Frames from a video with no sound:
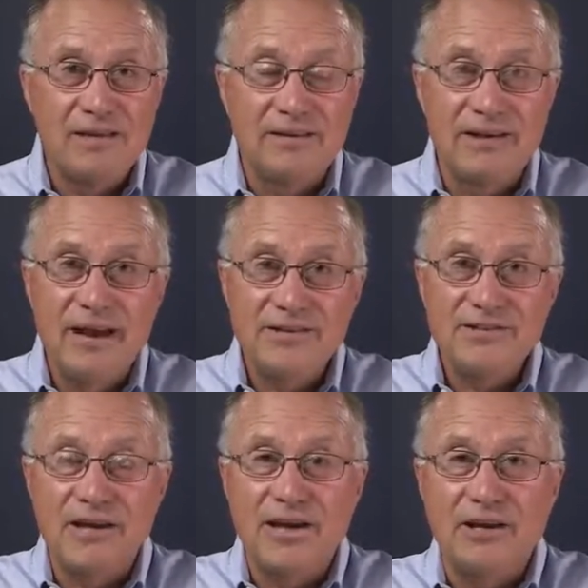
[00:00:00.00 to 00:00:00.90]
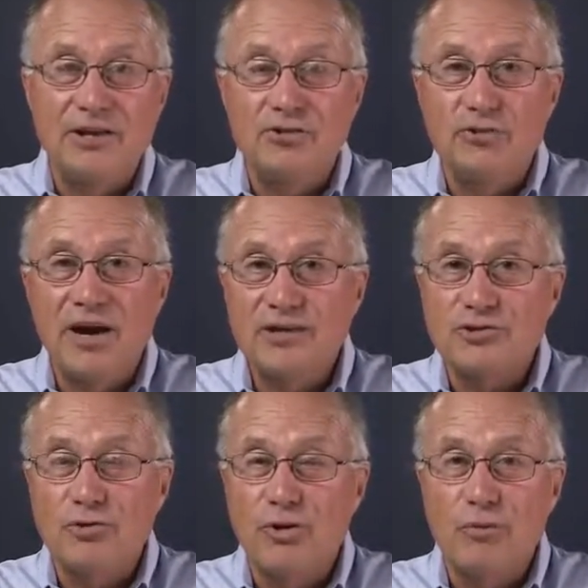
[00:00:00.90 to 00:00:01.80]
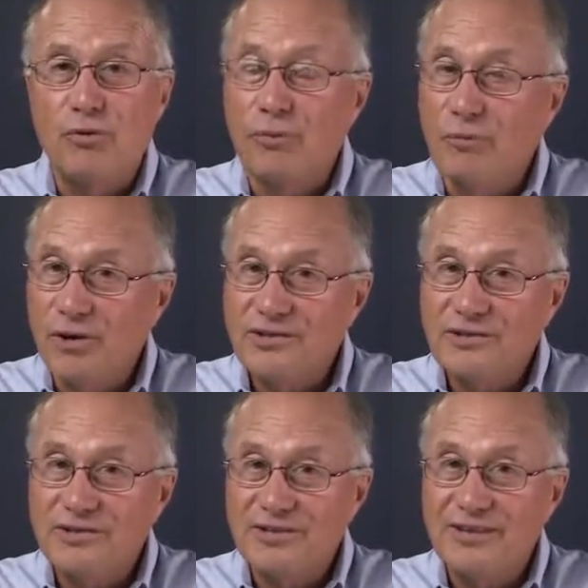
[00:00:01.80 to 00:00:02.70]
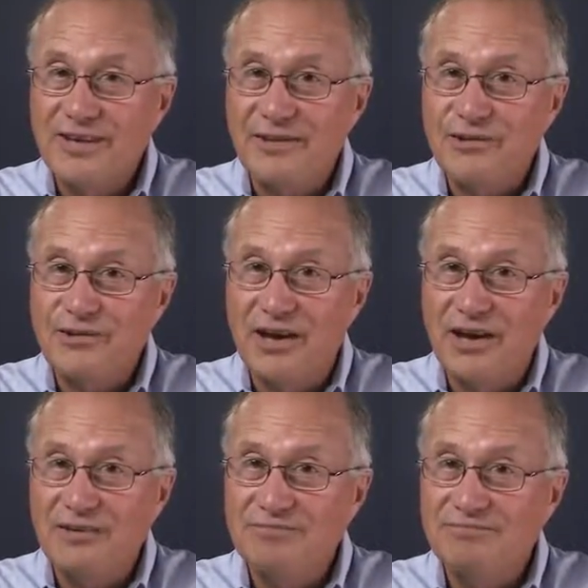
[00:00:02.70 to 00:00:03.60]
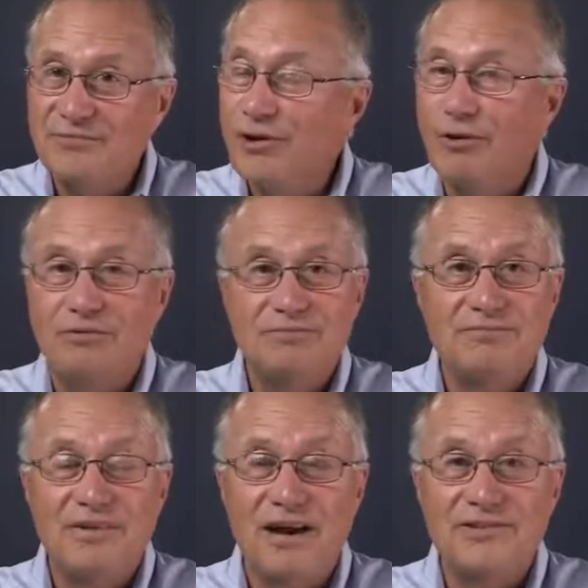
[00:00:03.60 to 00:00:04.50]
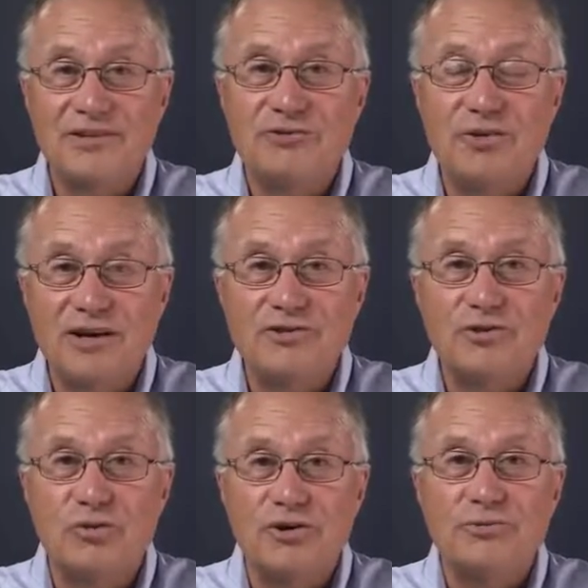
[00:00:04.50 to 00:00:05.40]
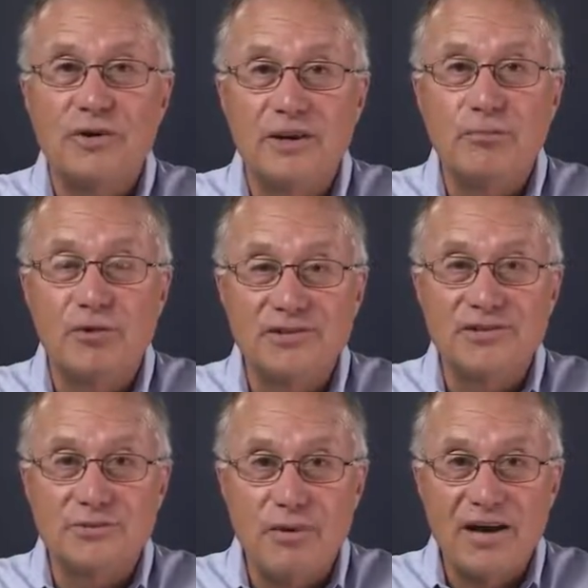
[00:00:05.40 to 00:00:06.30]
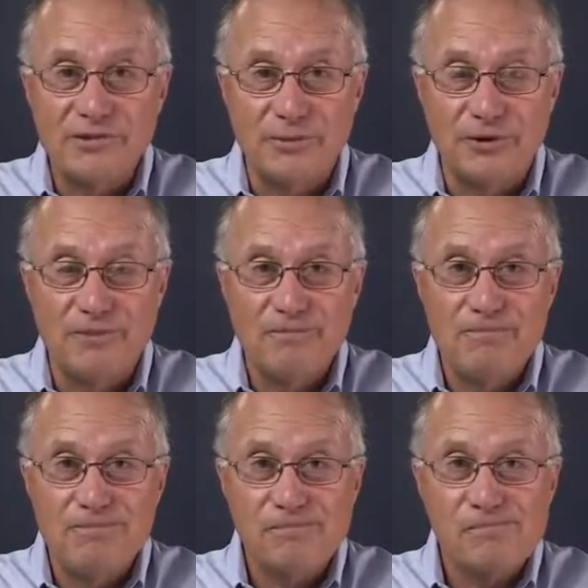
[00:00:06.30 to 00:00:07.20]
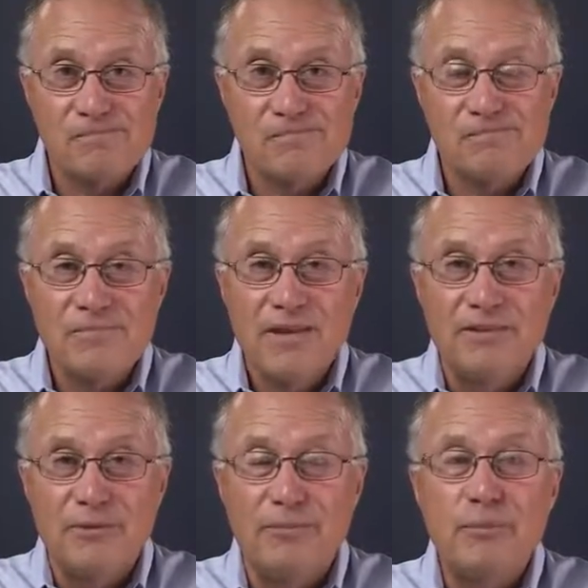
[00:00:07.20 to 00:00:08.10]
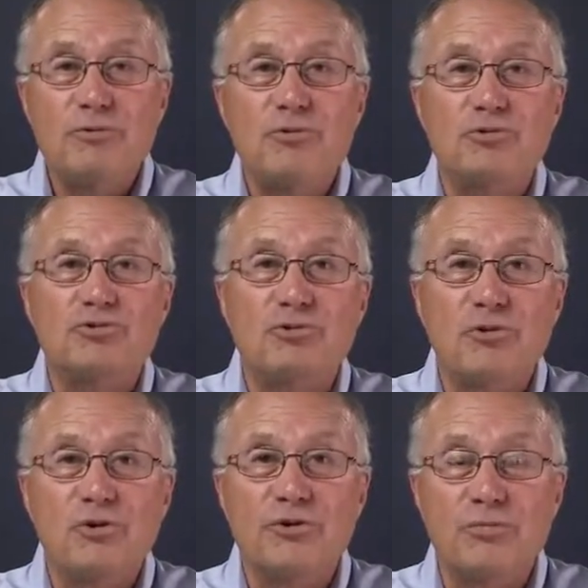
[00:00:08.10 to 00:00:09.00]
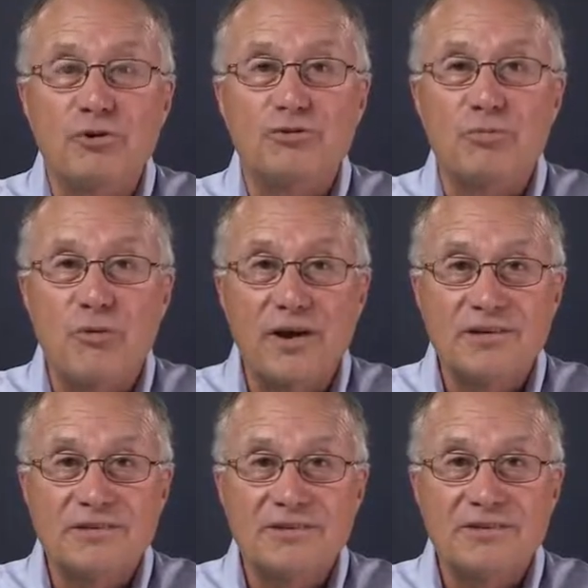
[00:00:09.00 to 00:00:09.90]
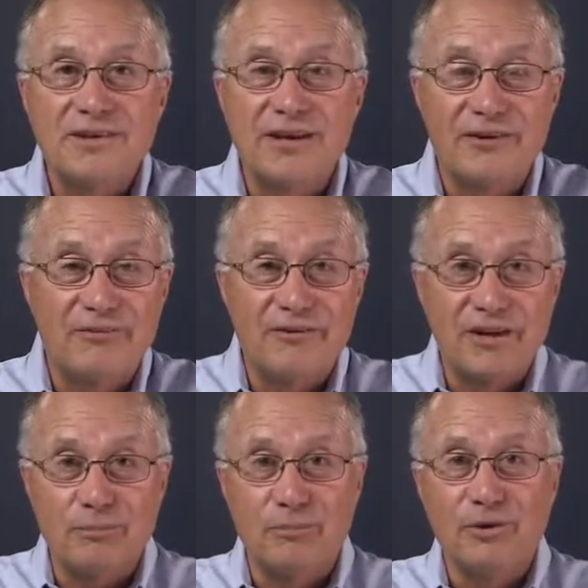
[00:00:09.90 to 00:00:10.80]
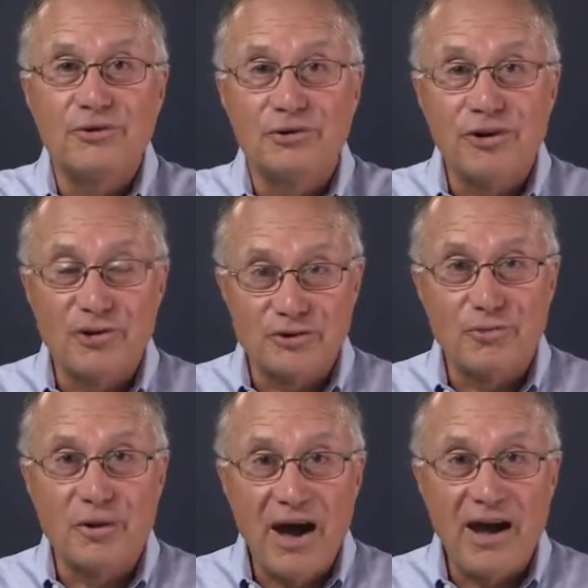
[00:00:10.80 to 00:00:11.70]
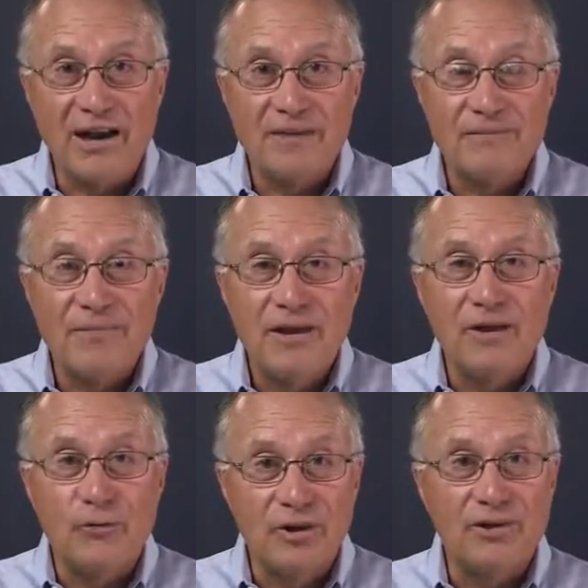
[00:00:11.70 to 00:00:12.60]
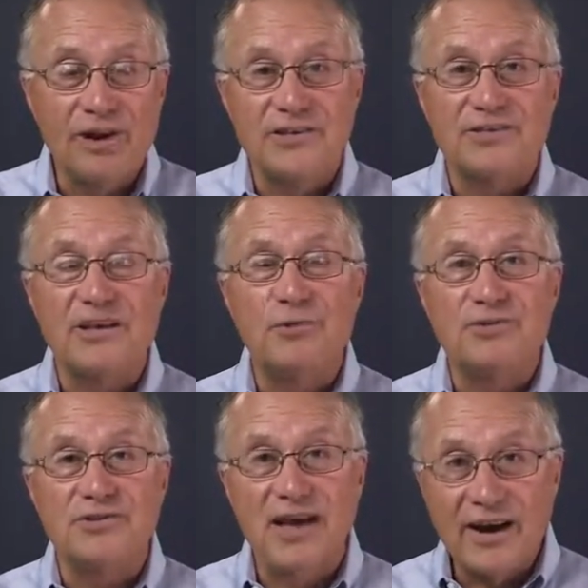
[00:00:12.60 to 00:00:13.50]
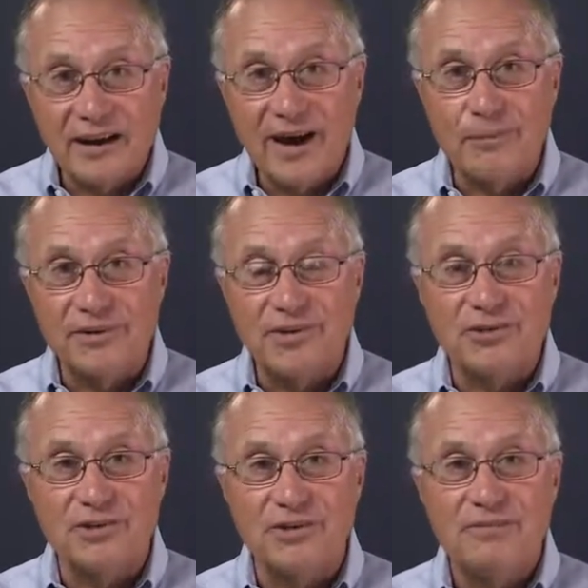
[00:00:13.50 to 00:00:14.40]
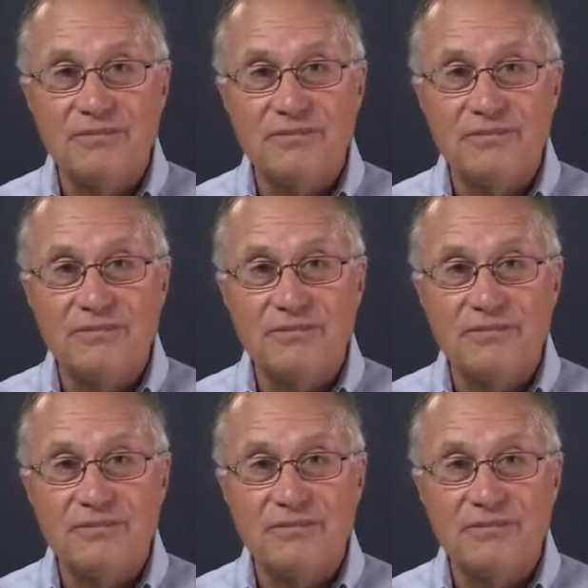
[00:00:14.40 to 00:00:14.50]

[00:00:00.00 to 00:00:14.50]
Did I say try to score more points than the other side? No. I said try to score as many points as possible. The people who scored the most points, and in effect built a larger pie, realized it was not a competition